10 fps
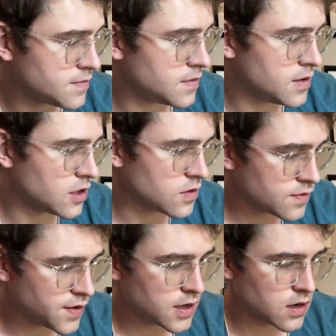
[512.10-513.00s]
you know, I was
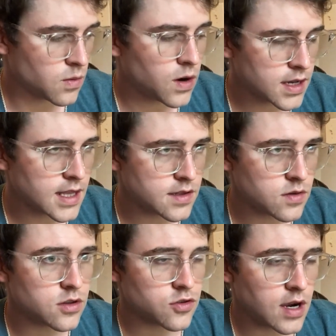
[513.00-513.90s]
figuring, what can I do
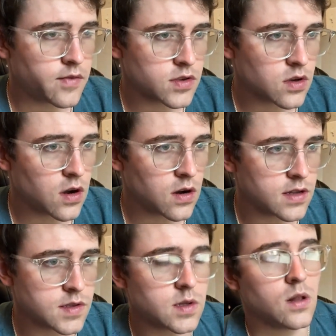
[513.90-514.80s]
to drive this car
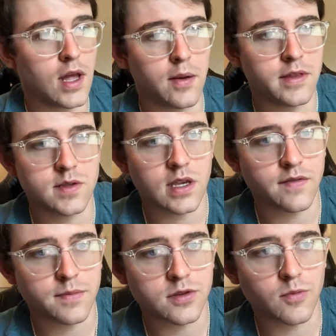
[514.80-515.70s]
and still allow me to save
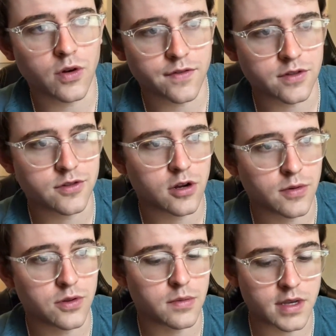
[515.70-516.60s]
up some more for the turbo
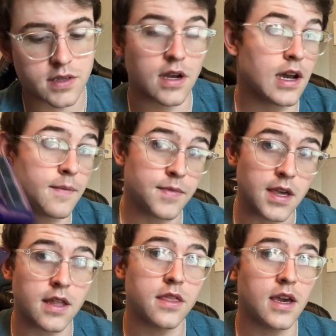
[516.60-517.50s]
in the meantime?
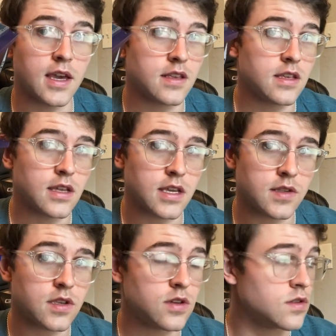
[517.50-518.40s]
Get the
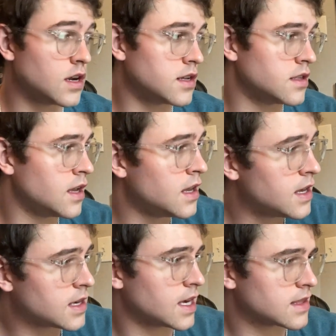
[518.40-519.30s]
ECU done,
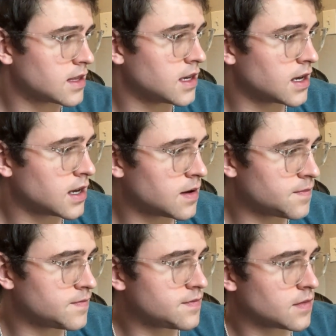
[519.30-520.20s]
get the
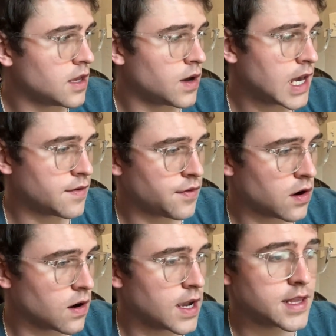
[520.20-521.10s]

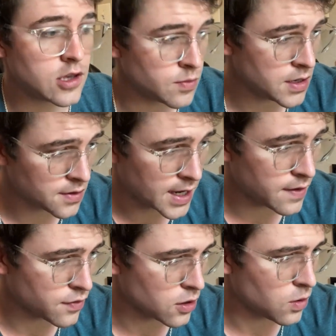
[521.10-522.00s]
AFR, and then you'll be okay
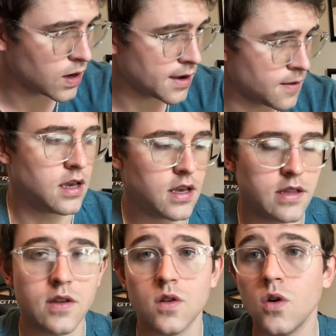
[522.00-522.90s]
for a little while.
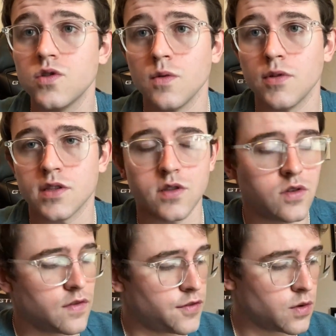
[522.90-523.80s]
That also brings into
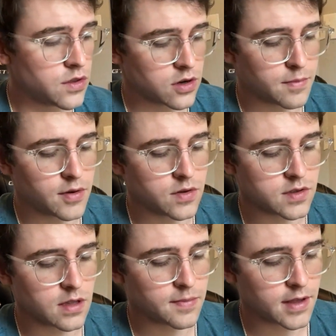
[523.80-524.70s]
a few other components
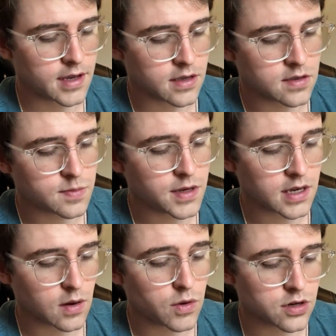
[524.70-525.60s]
into play.
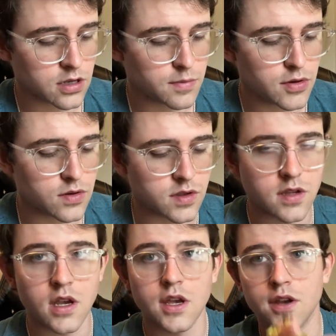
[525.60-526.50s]
Speaking when you're going to boost,
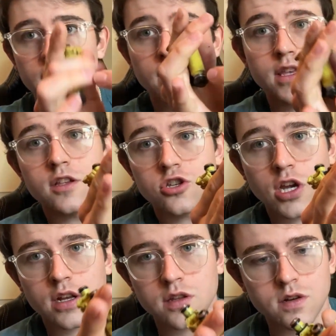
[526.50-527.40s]
you're going to need
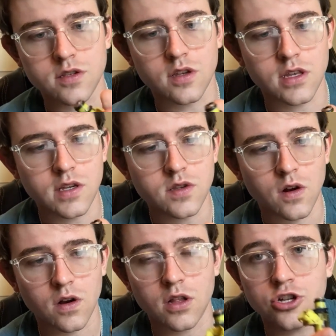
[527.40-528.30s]
injectors. So these
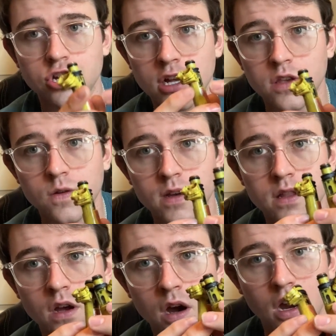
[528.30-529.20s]
are
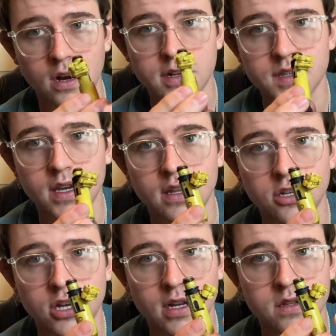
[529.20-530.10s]
genuine RX-8
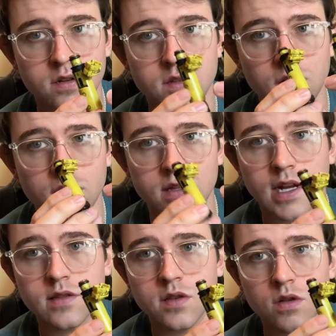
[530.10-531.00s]
injectors. They're the
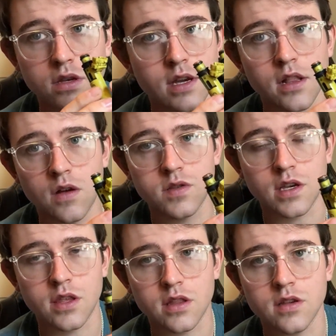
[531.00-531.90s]
Denso, the yellows. I
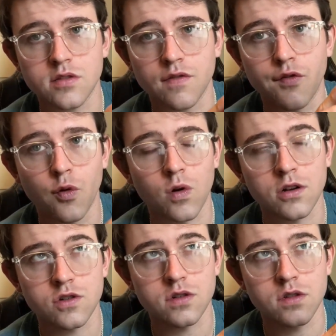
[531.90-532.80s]
think these are
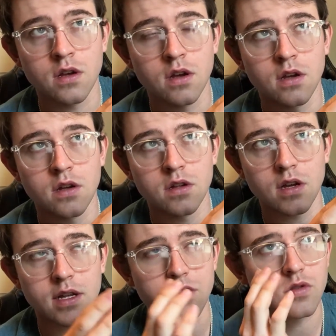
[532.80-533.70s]

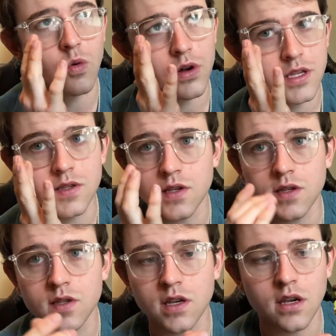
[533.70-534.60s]

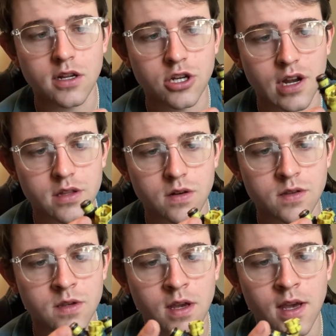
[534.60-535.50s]
420cc
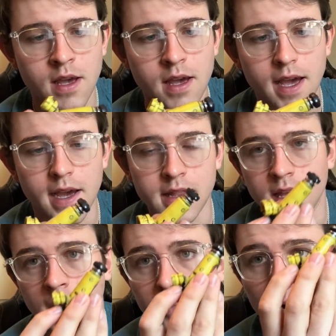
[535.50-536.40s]
injectors. And
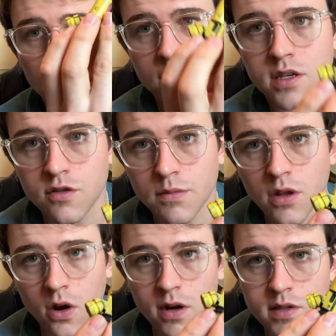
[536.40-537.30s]
I pulled these from an
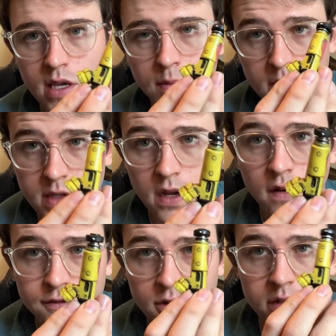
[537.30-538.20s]
RX-8
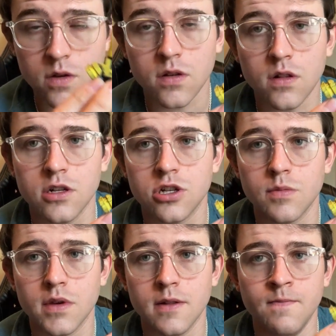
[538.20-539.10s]
myself, so I know they're
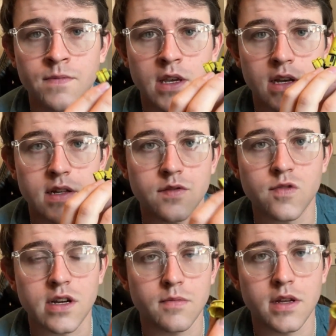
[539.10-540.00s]
legitimate. It's
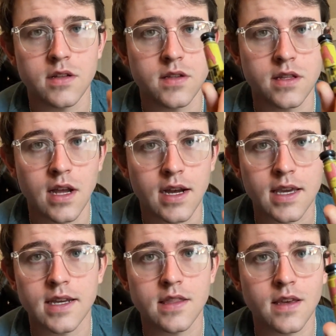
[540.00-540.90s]
recommended to not
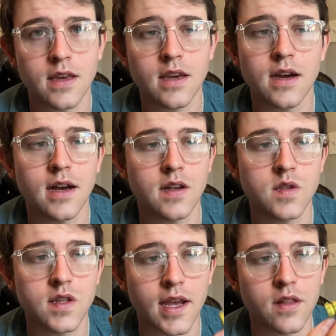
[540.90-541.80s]
get the
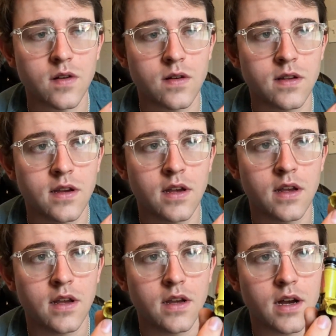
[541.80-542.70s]
standard
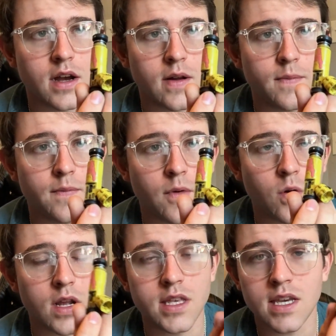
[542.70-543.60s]
or
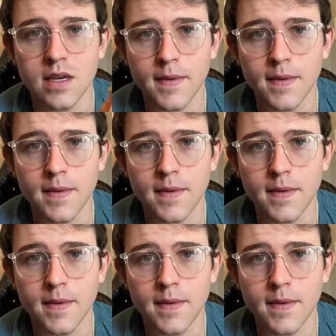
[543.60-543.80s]
any